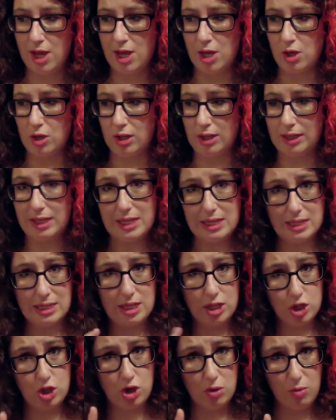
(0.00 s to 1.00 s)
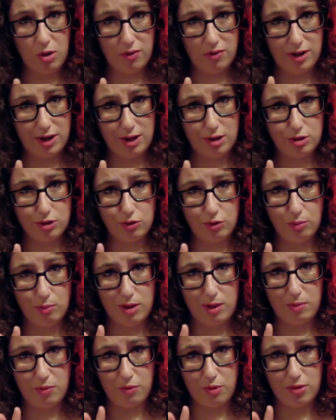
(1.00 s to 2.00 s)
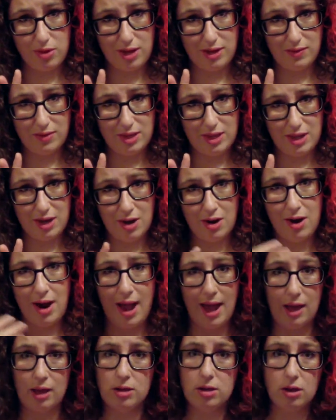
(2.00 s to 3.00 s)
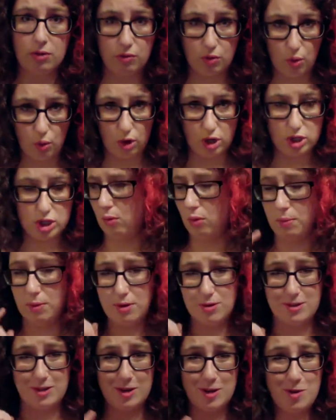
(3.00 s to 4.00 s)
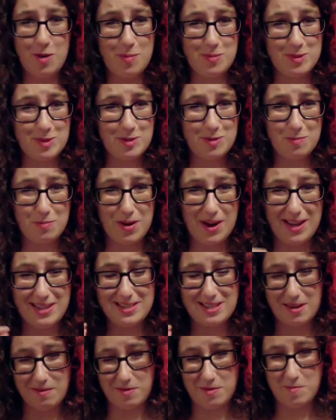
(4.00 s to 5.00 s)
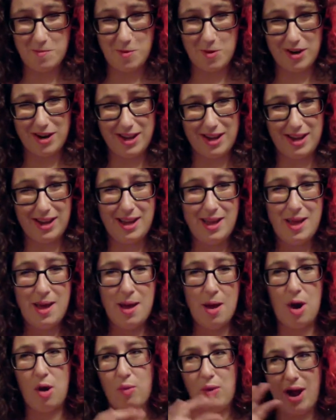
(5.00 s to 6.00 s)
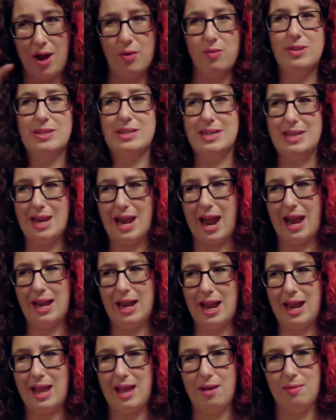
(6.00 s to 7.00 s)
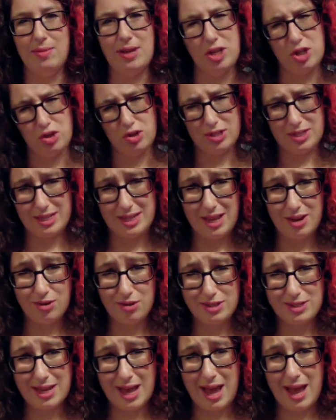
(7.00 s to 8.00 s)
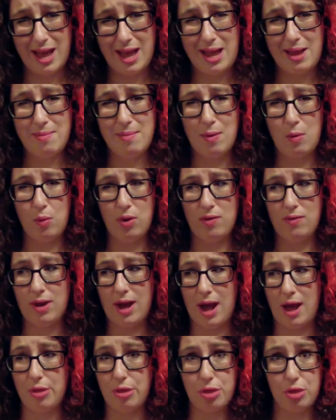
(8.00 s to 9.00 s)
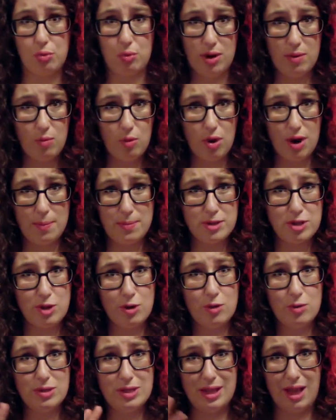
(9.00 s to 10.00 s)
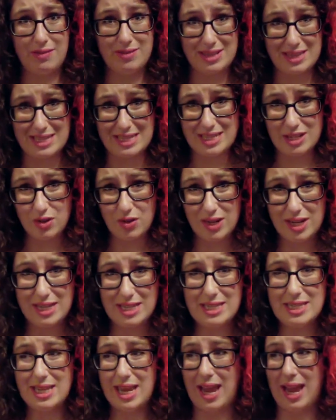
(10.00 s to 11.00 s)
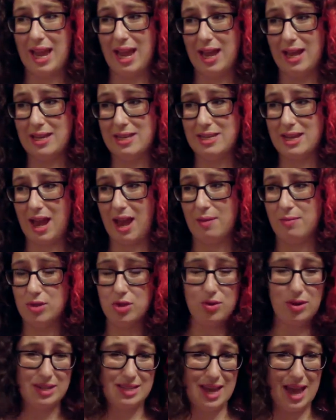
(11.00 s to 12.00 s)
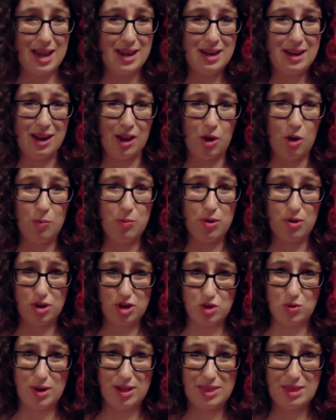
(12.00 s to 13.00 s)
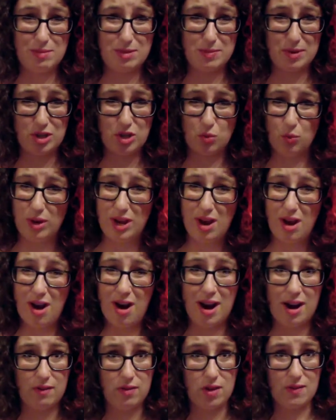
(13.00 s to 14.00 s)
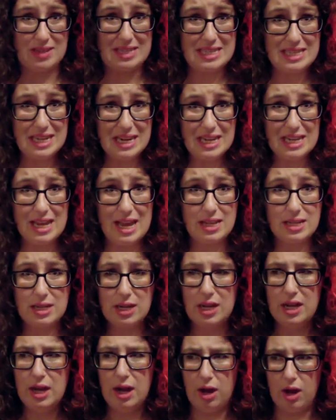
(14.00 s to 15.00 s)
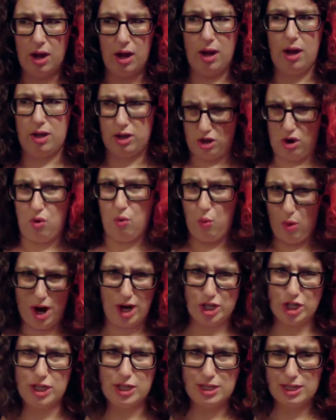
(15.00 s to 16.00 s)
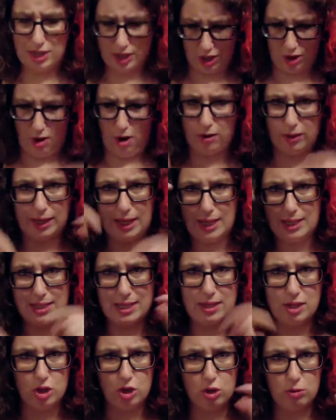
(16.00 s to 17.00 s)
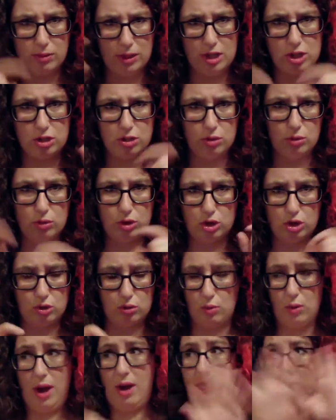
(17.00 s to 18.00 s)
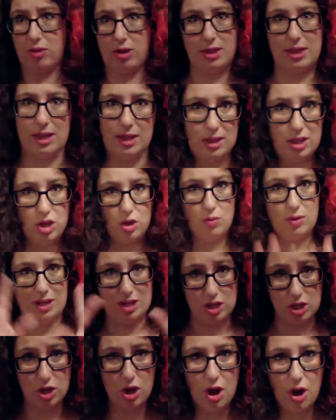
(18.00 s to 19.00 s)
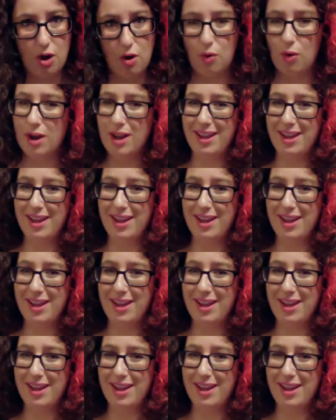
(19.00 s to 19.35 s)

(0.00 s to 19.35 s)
You'll at least see two more videos from me before the end of the year, and of course, we're posting new episodes of Brains every morning around 9 a.m. Eastern Standard Time. We've got three more episodes left in the series, and I'm so excited, and I hope you're enjoying them as much as we are. And if you haven't seen it yet, uh, go watch it. There are links in the doobly-doo to everything that you need to know,